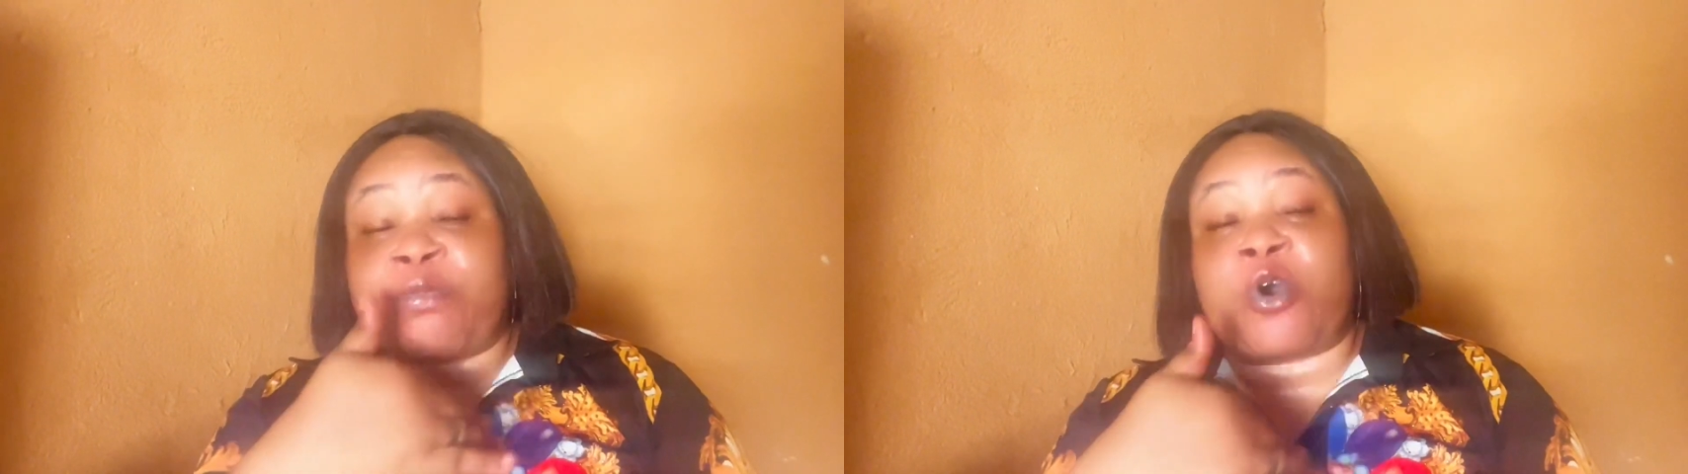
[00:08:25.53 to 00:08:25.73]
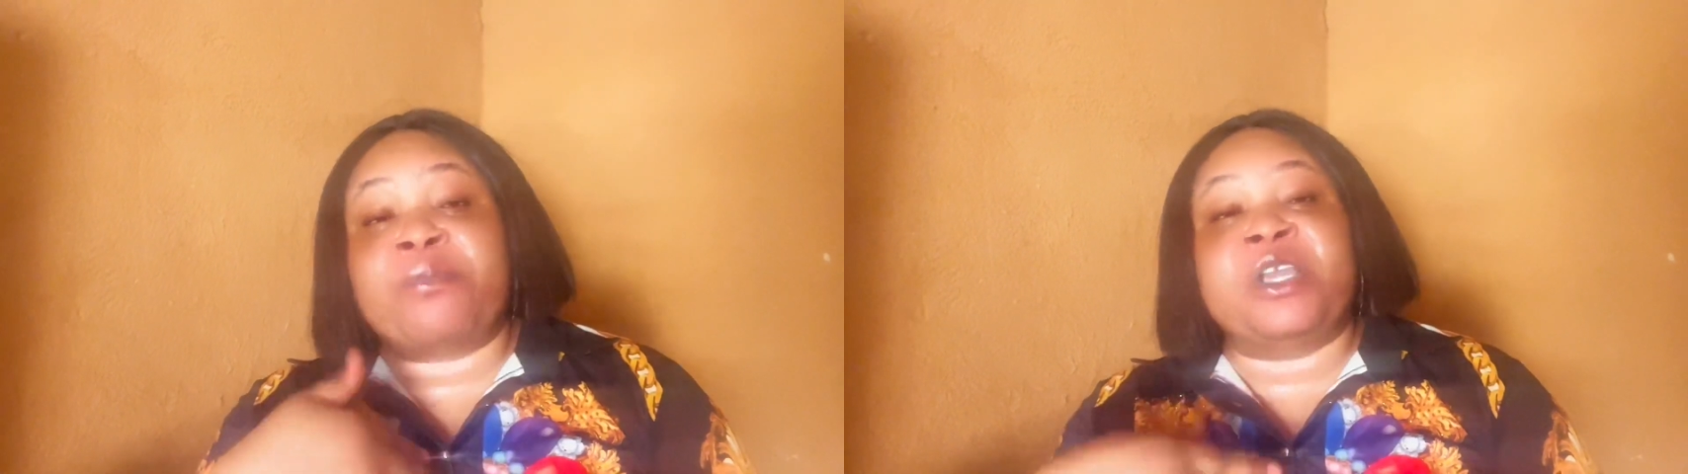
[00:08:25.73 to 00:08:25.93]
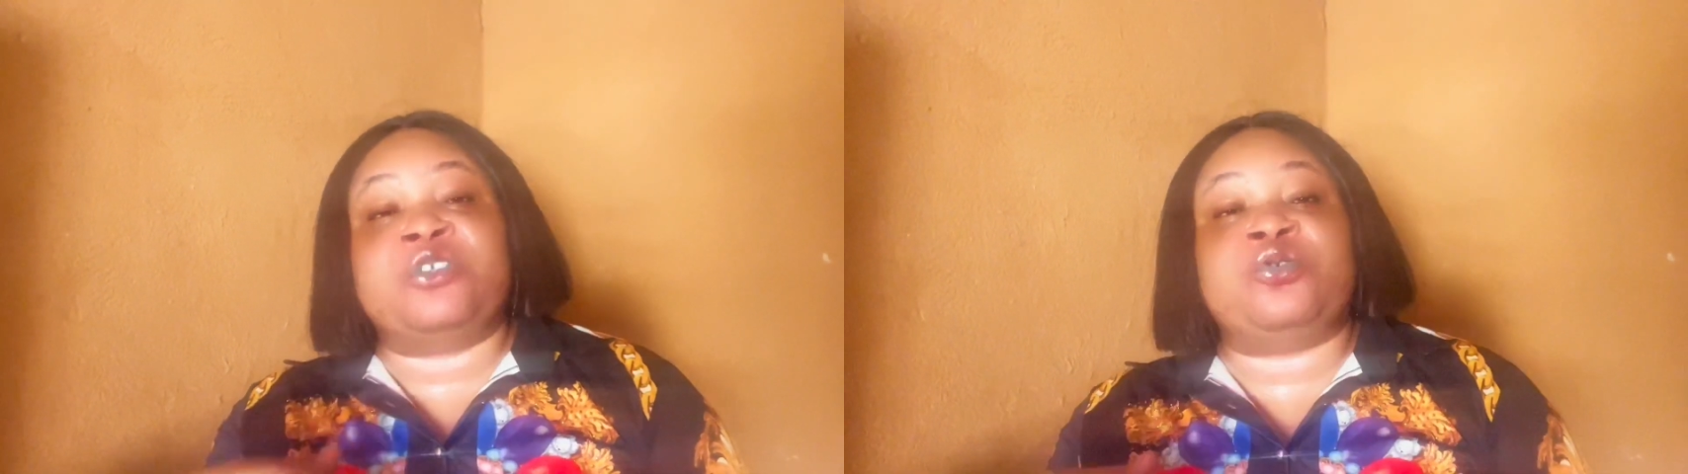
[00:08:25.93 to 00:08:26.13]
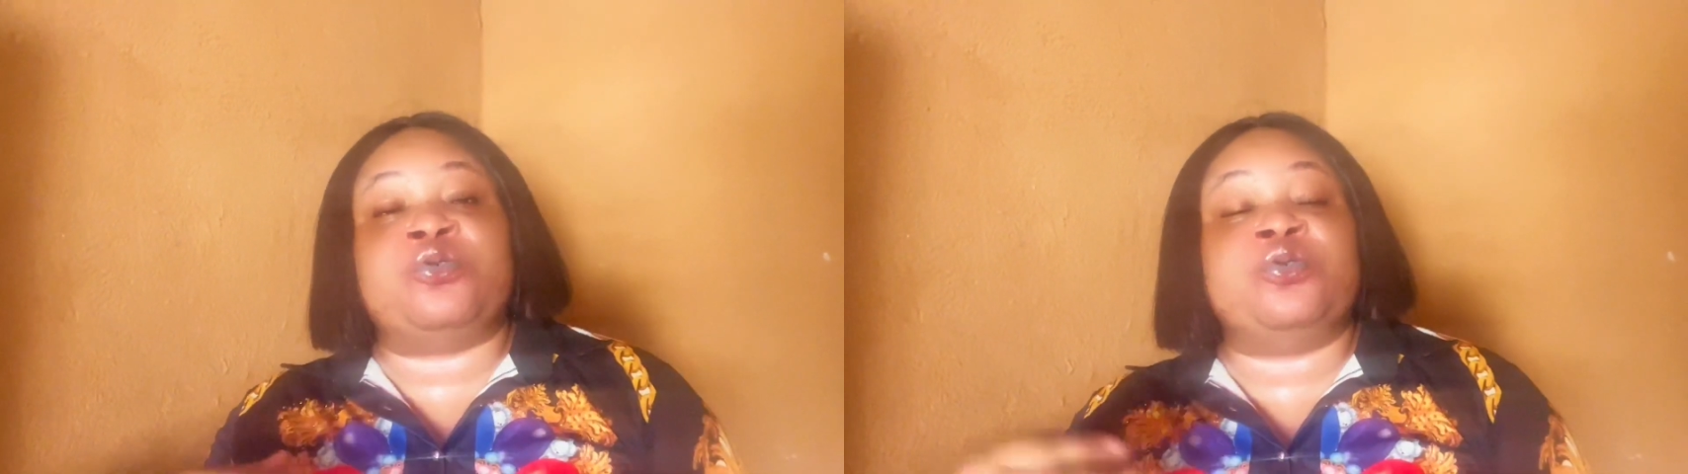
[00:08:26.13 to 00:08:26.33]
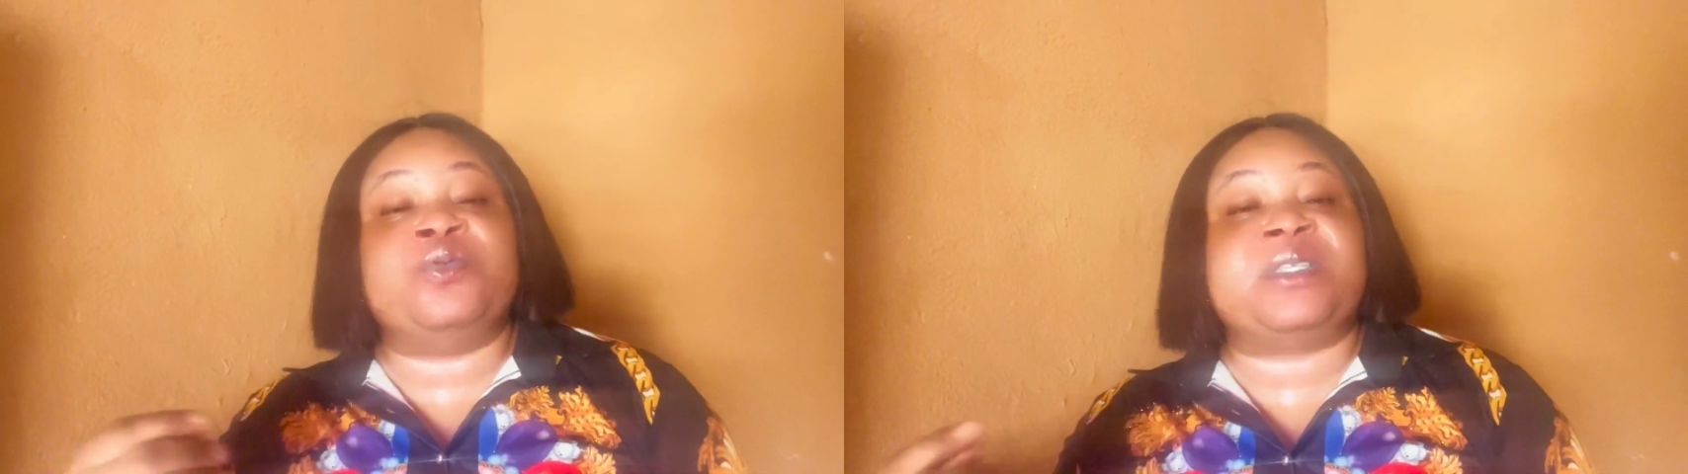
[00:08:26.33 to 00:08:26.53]
comment, you
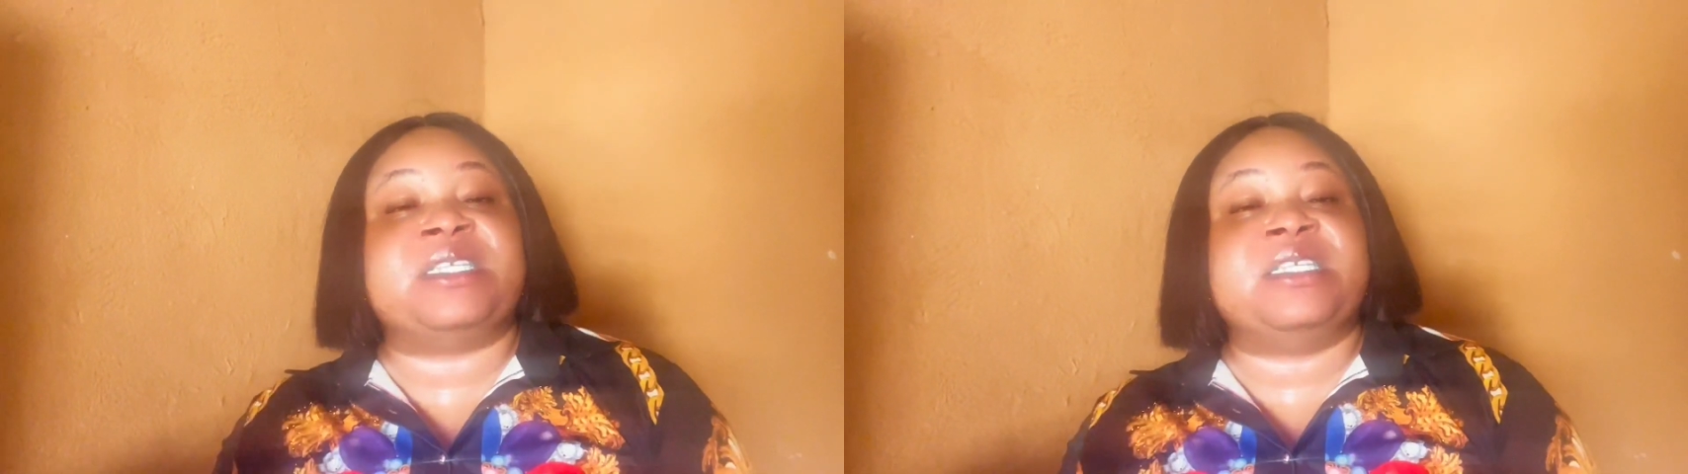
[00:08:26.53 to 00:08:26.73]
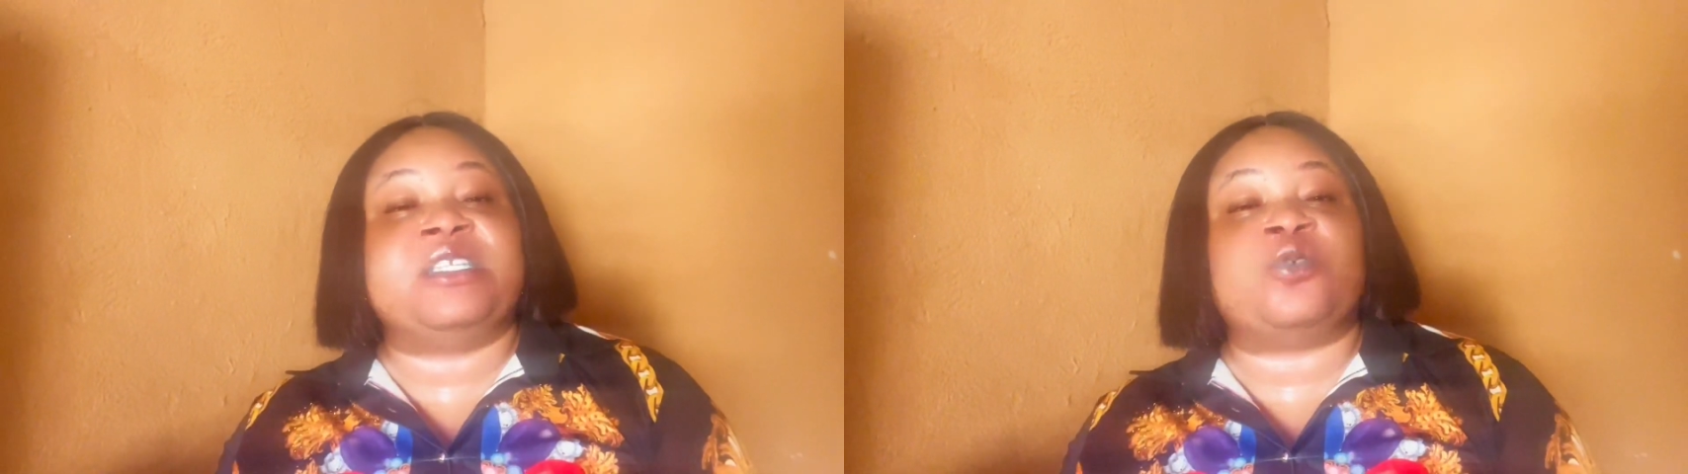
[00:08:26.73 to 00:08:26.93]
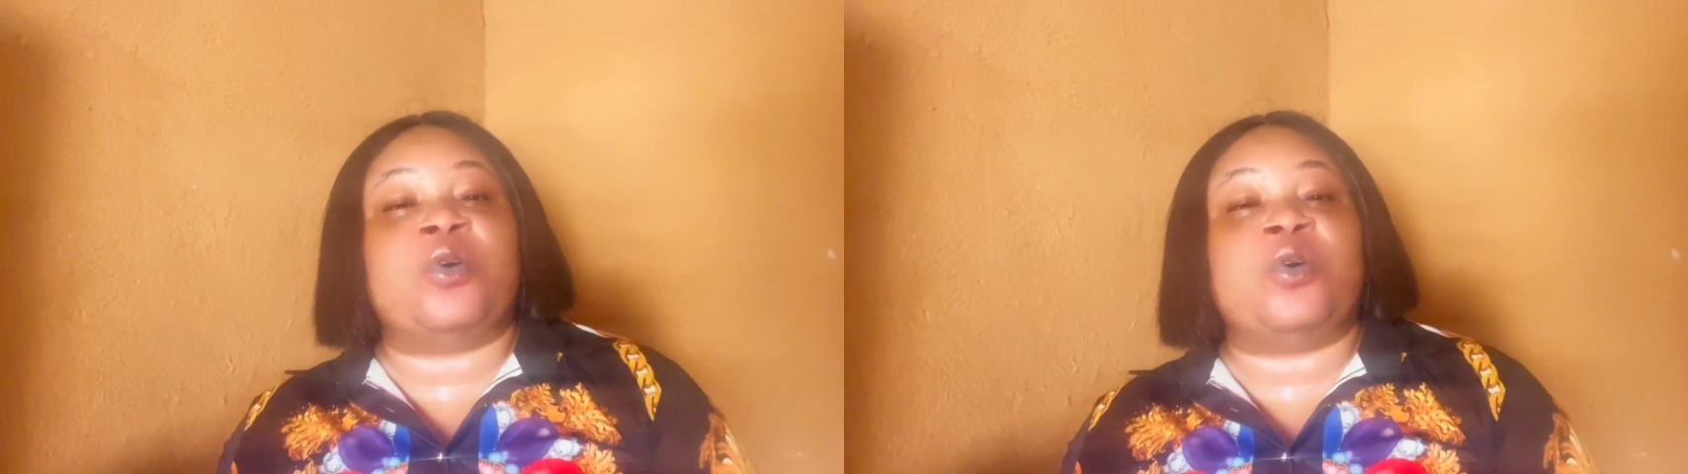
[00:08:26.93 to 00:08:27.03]
couldn't see it